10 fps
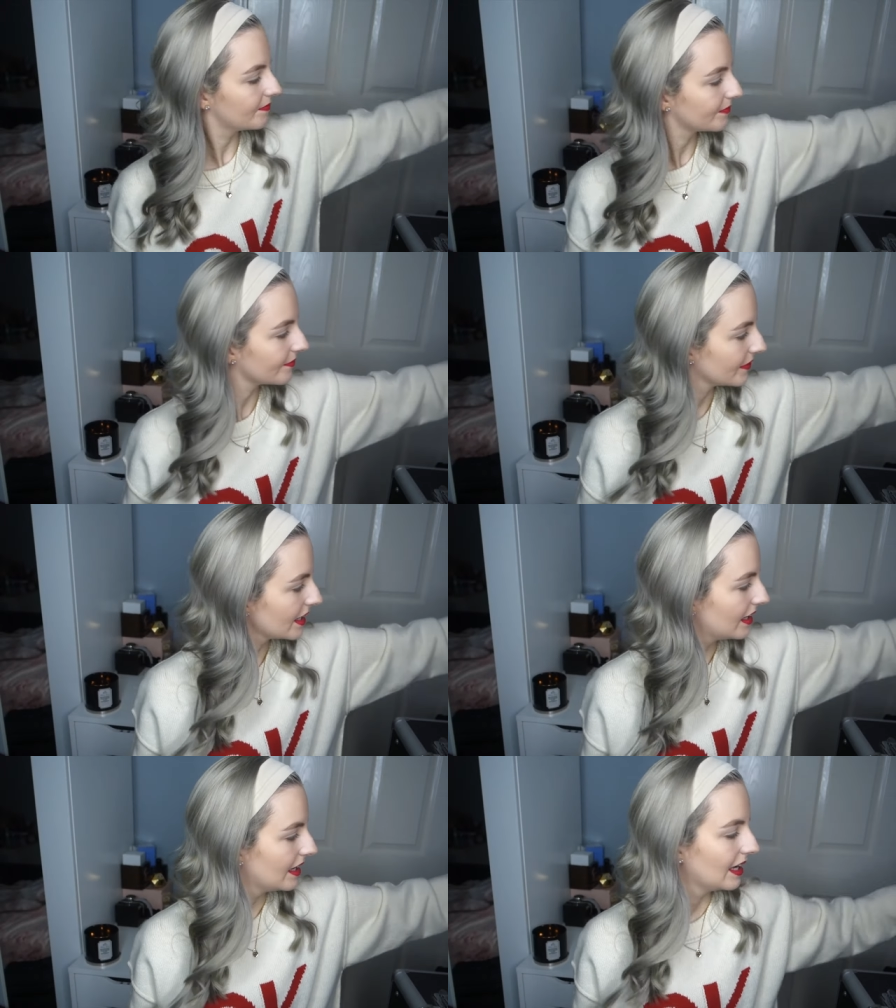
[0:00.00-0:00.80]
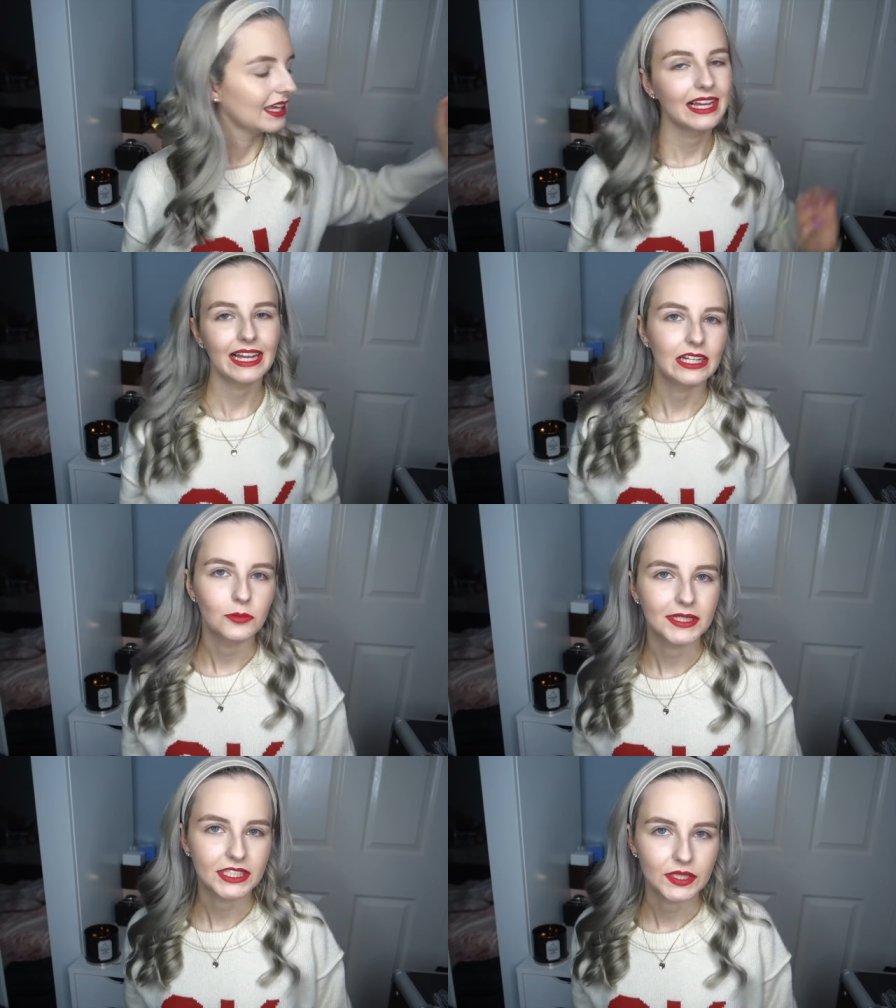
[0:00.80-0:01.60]
a
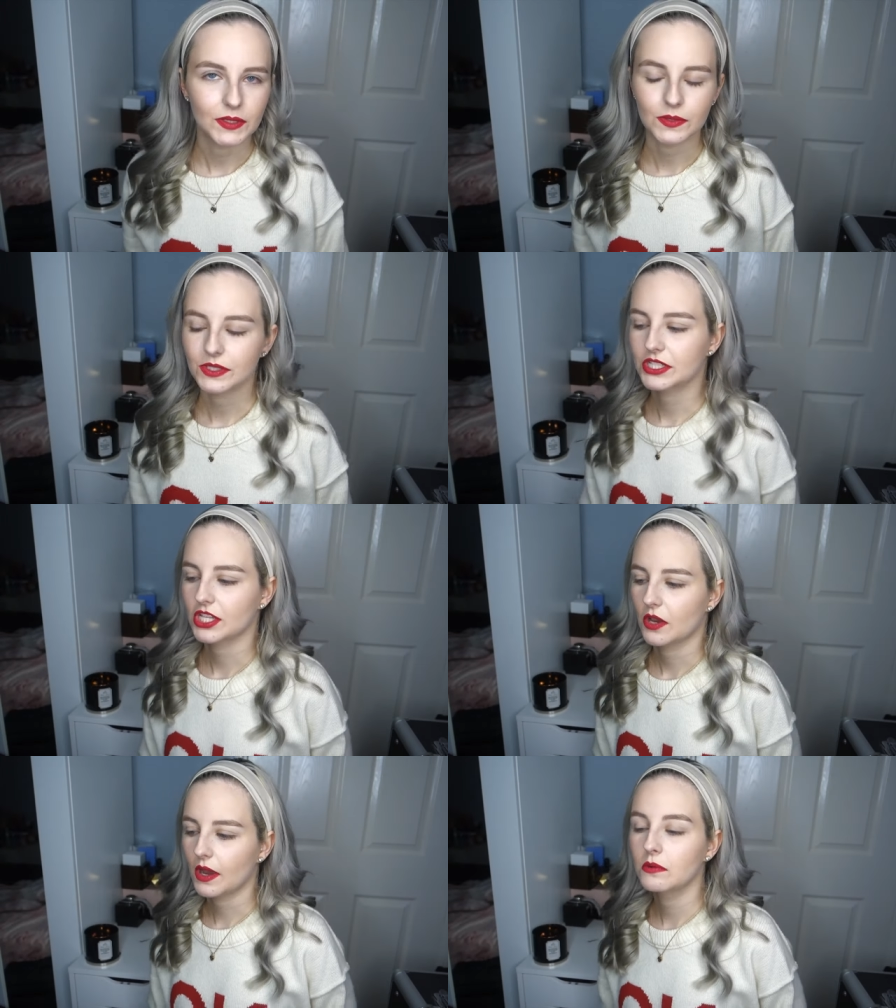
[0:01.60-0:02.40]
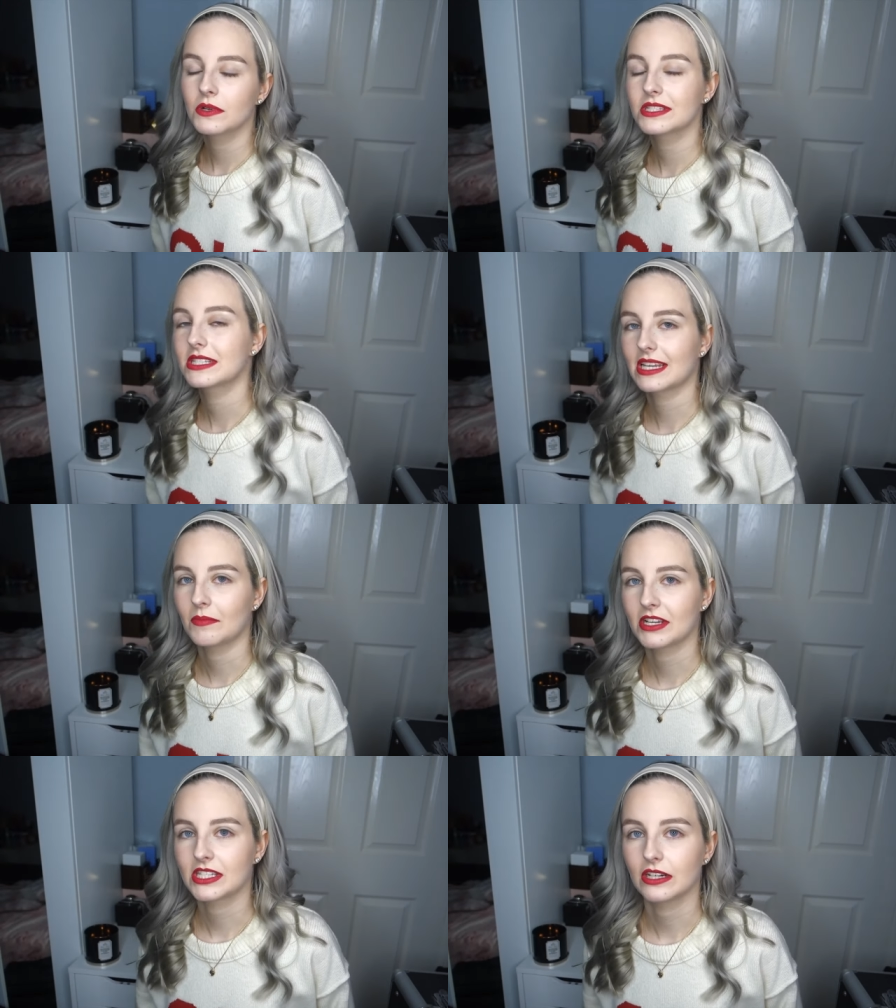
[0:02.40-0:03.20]
little bit used so I wanted to
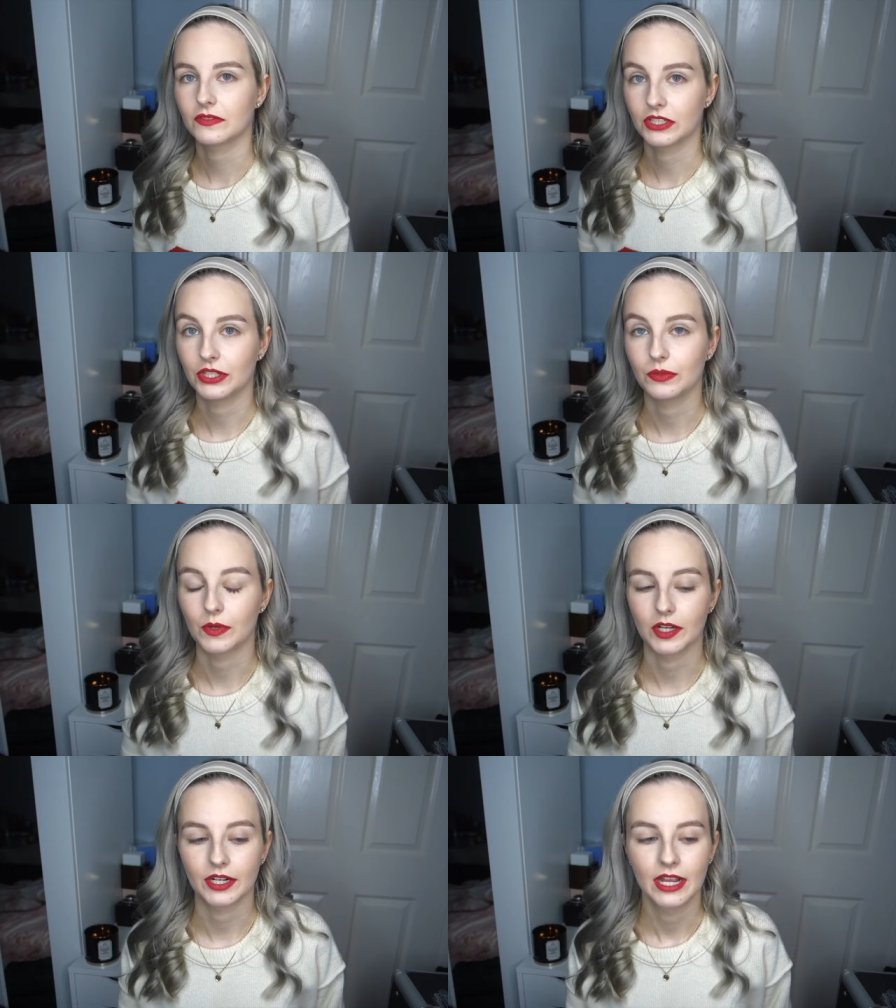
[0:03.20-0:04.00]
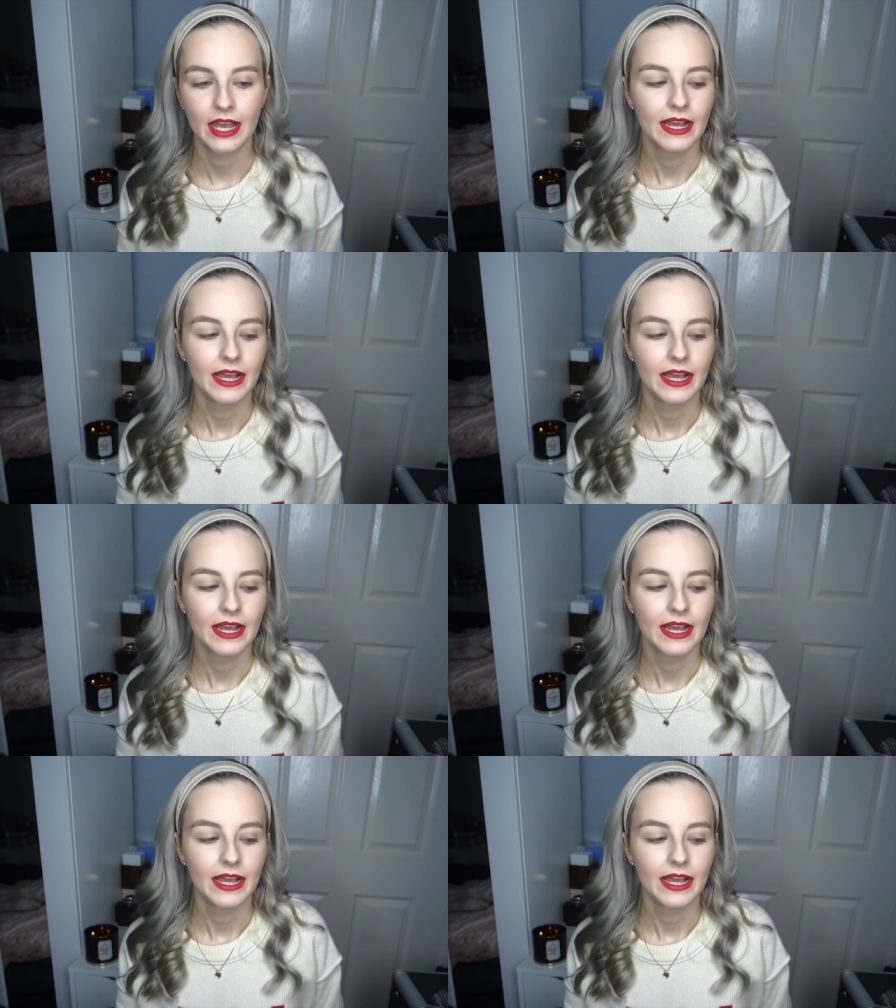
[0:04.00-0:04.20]
get myself a new one